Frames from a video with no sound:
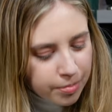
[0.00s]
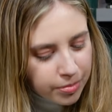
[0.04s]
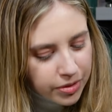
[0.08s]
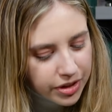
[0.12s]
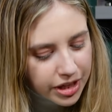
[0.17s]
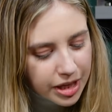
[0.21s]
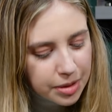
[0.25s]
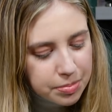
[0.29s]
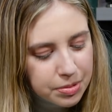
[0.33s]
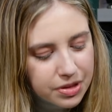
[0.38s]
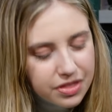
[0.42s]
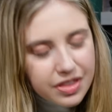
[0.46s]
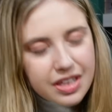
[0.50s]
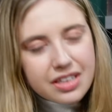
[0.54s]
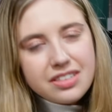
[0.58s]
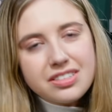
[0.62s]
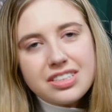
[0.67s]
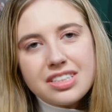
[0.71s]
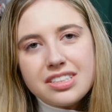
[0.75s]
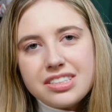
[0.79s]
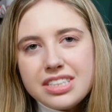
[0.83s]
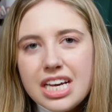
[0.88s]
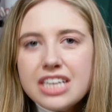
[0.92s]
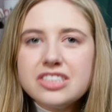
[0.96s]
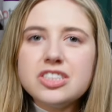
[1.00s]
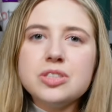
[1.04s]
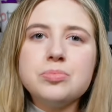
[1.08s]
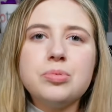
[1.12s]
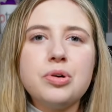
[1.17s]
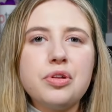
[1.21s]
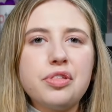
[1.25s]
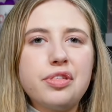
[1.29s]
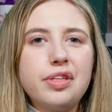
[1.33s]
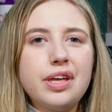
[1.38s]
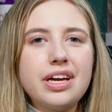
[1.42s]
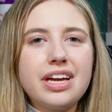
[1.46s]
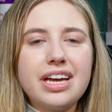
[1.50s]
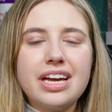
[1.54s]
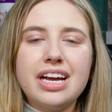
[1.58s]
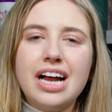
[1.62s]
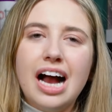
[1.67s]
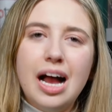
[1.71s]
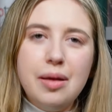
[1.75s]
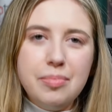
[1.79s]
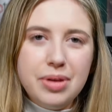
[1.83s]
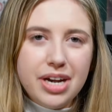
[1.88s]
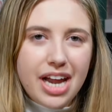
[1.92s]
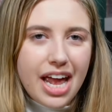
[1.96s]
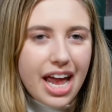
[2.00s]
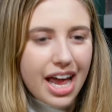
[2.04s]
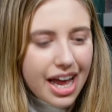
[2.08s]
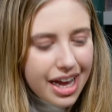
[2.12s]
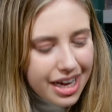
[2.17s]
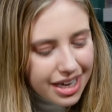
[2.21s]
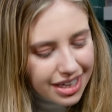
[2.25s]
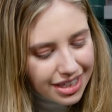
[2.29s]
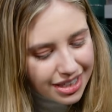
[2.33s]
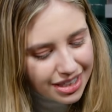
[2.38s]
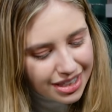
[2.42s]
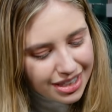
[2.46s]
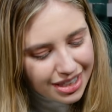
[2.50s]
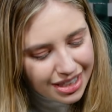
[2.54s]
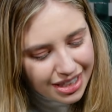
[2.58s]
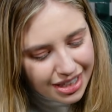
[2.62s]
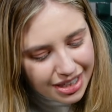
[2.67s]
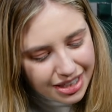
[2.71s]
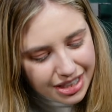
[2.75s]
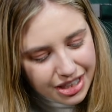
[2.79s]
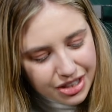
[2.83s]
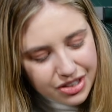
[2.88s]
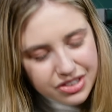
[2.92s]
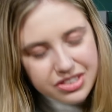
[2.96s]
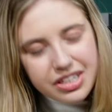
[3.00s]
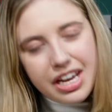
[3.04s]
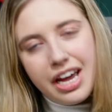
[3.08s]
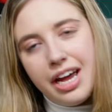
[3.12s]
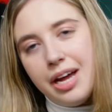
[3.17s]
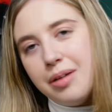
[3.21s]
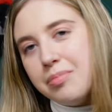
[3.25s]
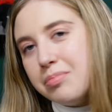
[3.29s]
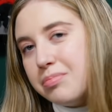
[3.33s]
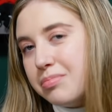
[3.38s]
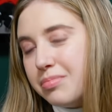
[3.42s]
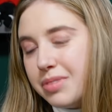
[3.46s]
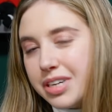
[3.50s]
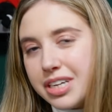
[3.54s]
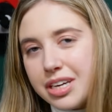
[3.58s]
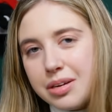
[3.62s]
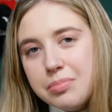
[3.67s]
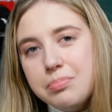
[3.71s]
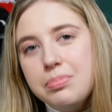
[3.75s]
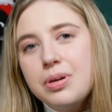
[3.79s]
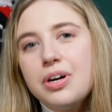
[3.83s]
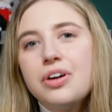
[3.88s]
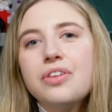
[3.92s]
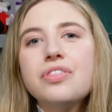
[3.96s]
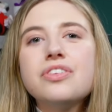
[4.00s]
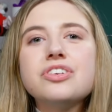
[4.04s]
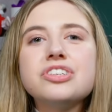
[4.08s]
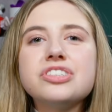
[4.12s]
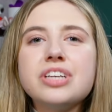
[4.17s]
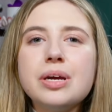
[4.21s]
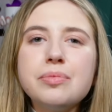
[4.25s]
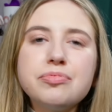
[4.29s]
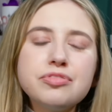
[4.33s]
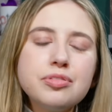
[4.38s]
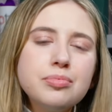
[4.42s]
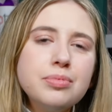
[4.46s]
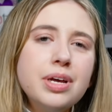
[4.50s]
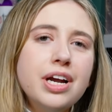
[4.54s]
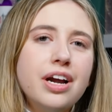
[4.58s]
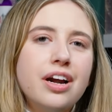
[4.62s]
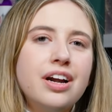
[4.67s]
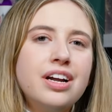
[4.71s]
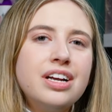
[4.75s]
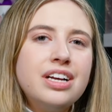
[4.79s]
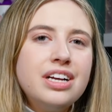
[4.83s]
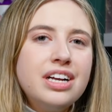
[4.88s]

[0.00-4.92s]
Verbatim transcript: keeping things accessible, thinking I'm in A, here's A, can build the shape from there.